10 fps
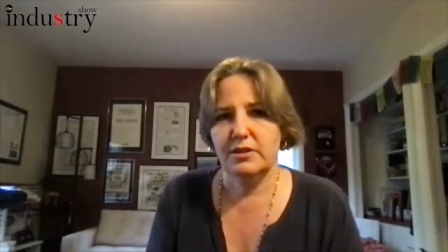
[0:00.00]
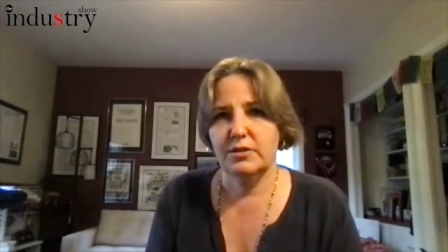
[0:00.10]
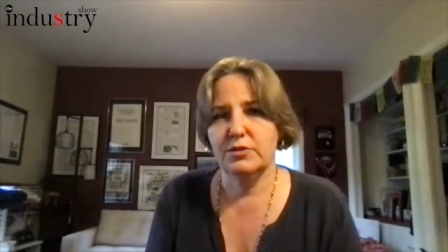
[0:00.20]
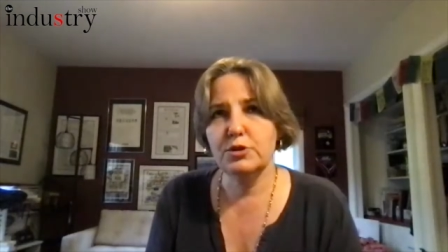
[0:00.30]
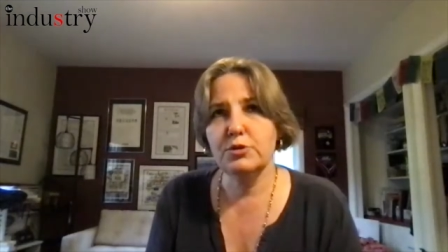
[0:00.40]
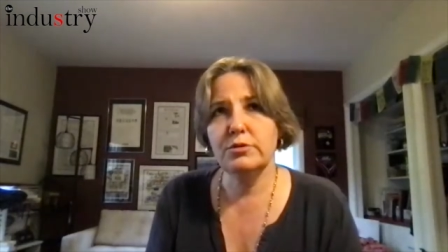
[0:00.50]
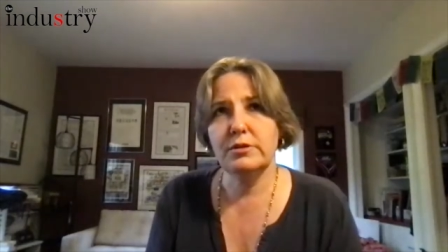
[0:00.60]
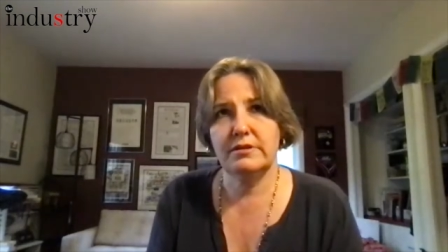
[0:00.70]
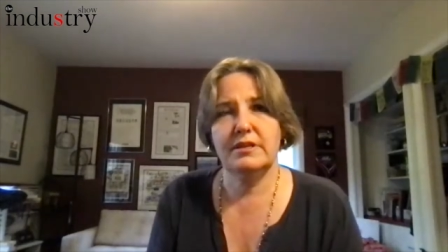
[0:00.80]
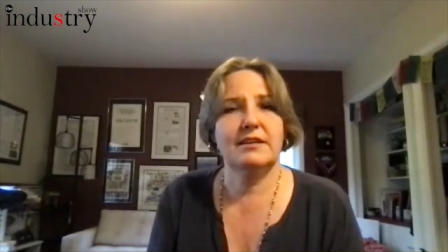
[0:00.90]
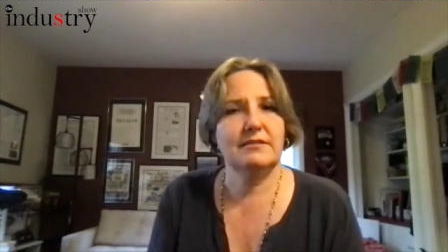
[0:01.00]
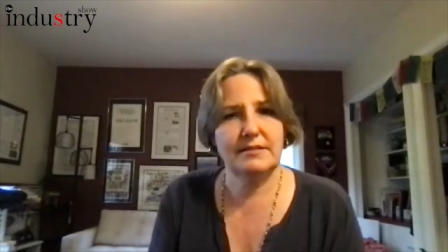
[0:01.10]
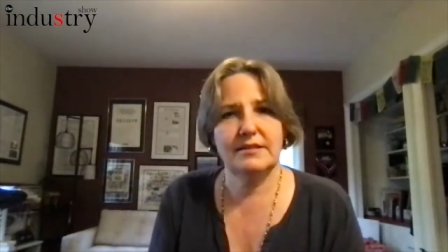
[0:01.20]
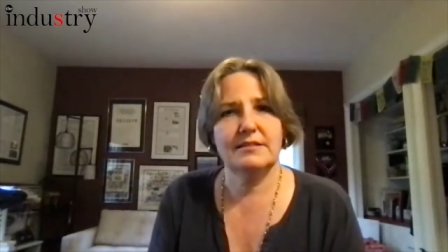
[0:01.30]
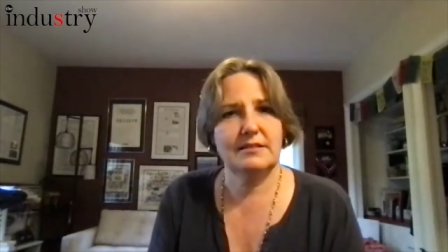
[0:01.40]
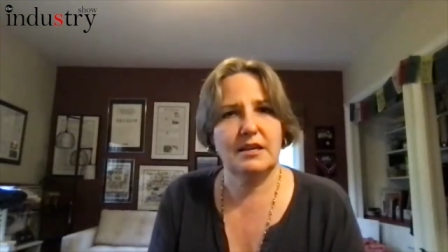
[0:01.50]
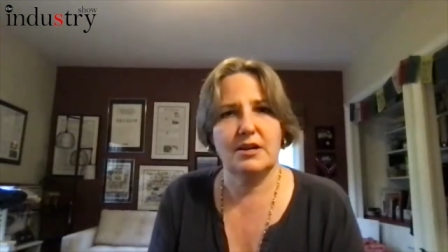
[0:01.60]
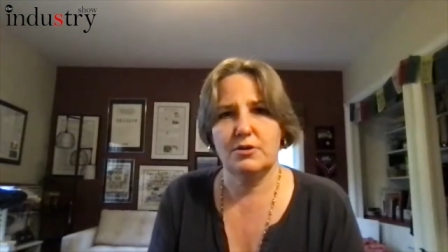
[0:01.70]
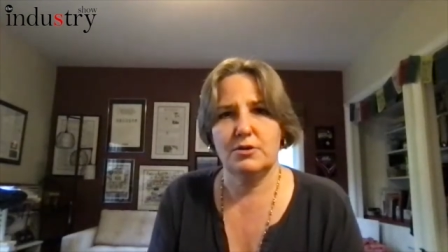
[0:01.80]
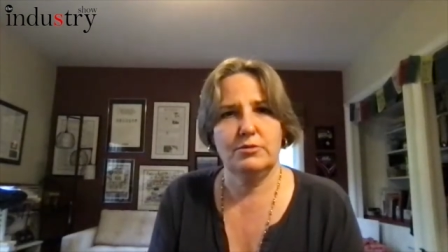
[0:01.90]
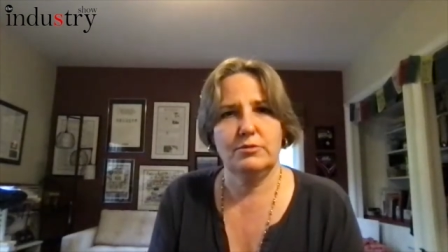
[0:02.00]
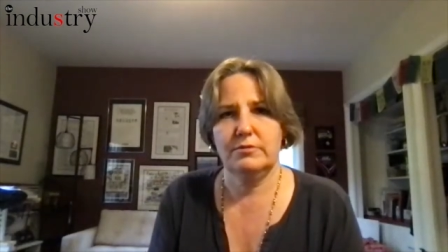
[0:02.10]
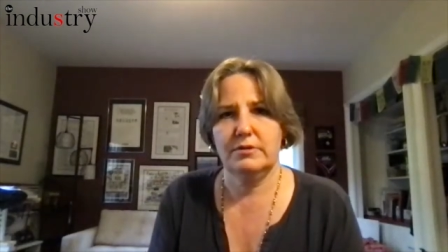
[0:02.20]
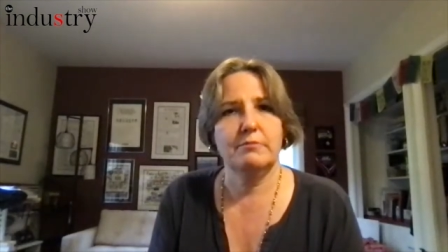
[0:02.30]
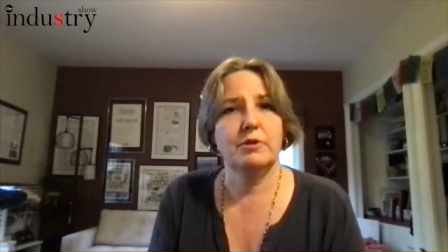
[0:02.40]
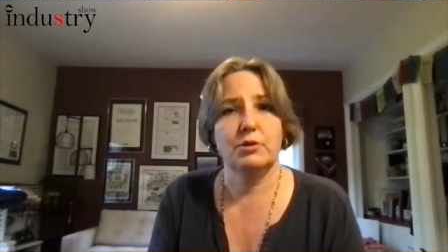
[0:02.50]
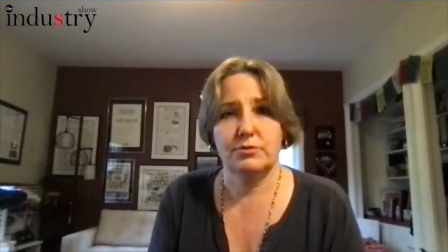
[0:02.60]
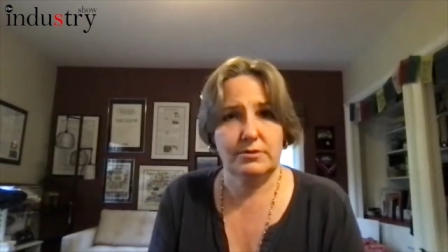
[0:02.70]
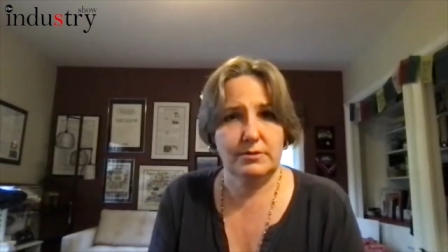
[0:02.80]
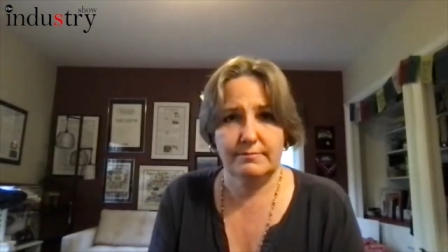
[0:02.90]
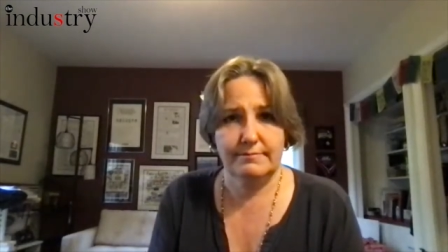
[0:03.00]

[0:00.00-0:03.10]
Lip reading: do the things that scare you the most